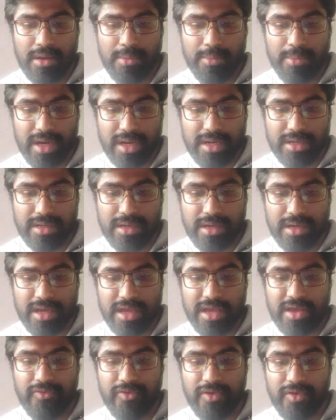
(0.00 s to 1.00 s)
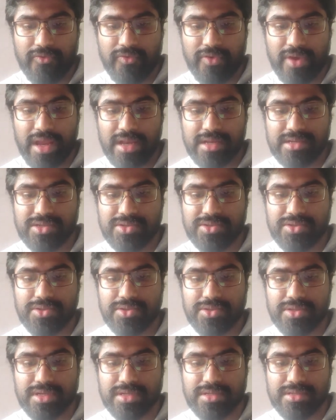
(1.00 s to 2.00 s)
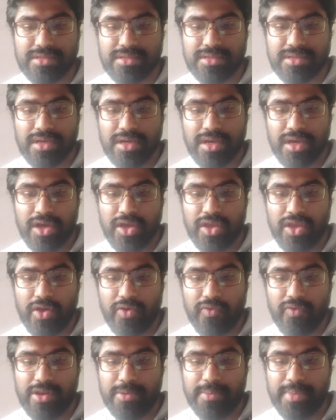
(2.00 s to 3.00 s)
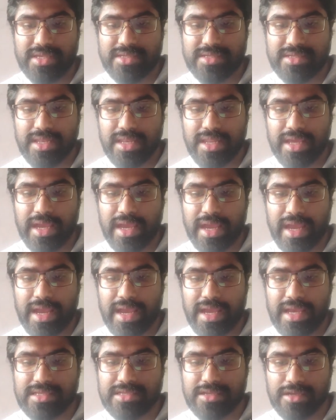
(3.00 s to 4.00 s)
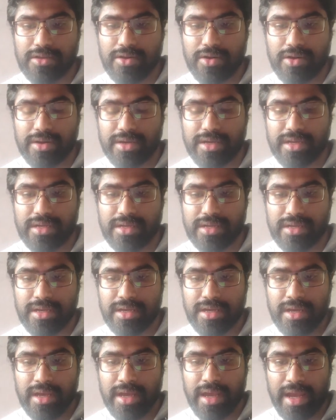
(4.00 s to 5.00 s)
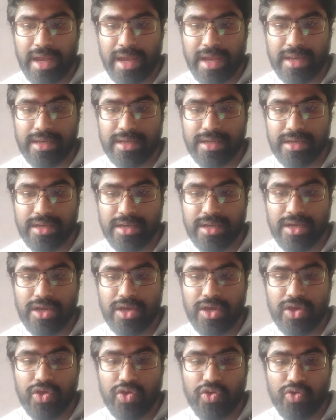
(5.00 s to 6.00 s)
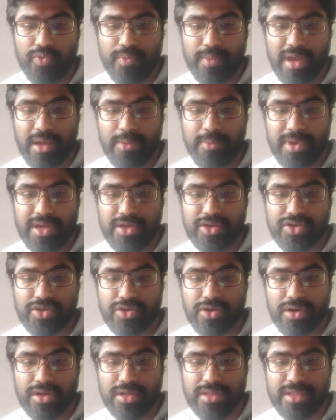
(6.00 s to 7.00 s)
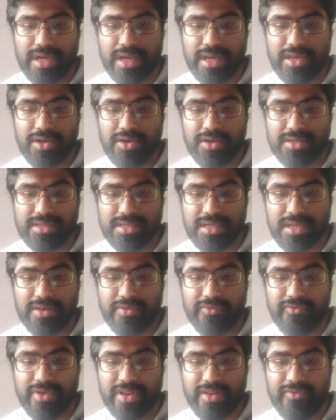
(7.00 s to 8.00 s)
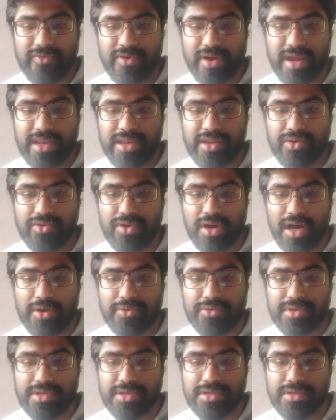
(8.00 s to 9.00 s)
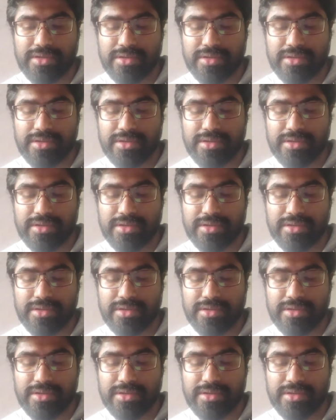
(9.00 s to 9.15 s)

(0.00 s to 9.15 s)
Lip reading: But if you fail to do this, you will be sinning against the Lord, and you may be sure that your sin will find you out.